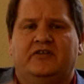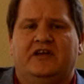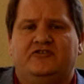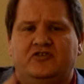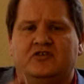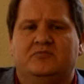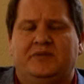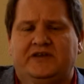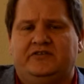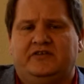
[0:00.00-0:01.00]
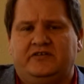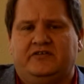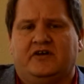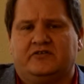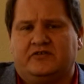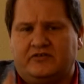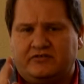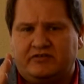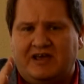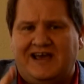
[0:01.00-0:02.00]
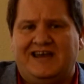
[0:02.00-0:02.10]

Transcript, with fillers: that you can be to the doctors